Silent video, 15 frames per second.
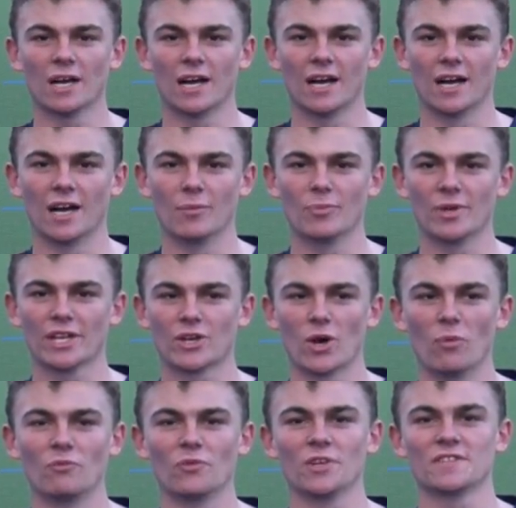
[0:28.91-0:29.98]
a bit of
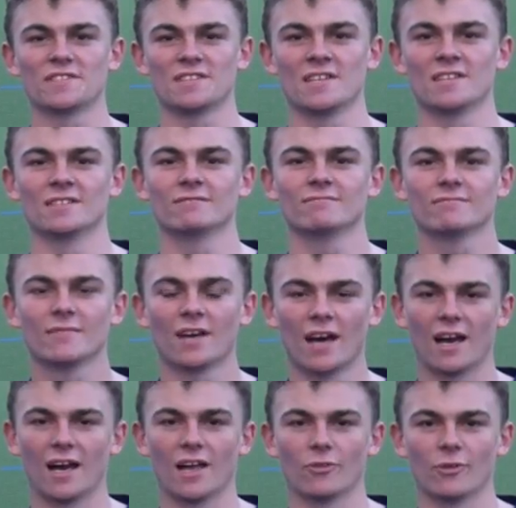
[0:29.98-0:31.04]
confidence in
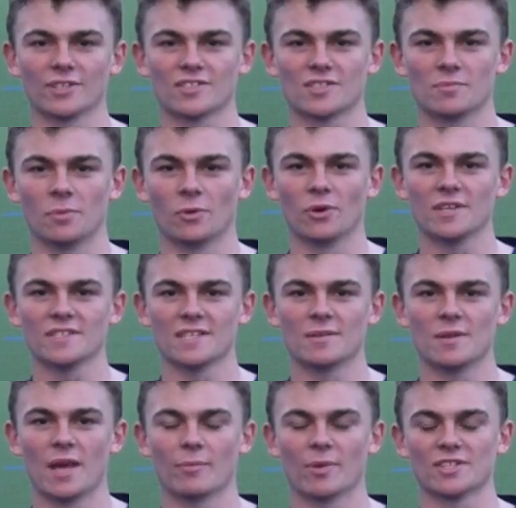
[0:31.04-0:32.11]
the rest of the boys
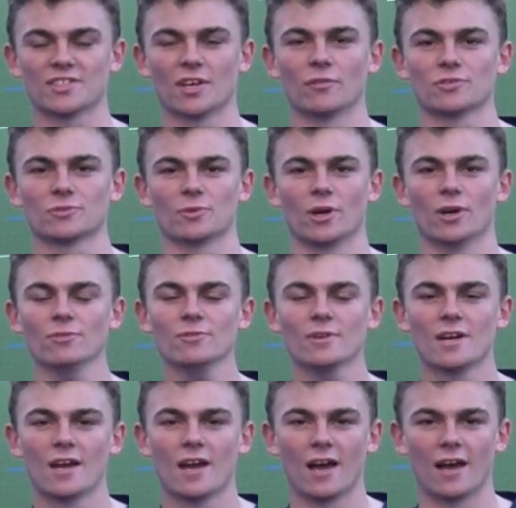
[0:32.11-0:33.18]
and myself as well,
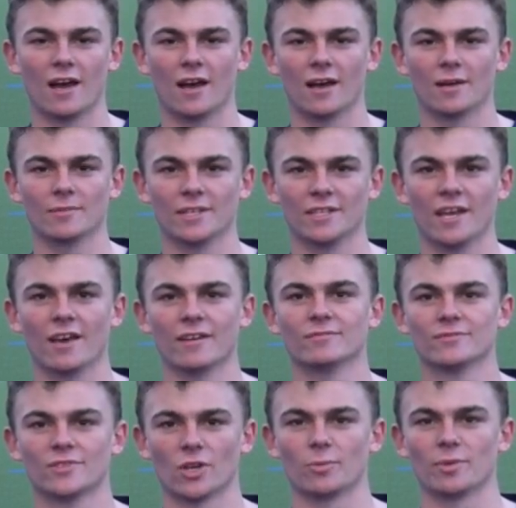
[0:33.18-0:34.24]
and yeah,
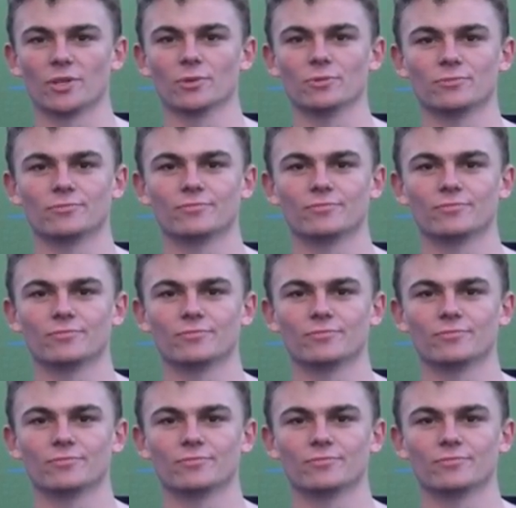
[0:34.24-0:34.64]
so it'll be good.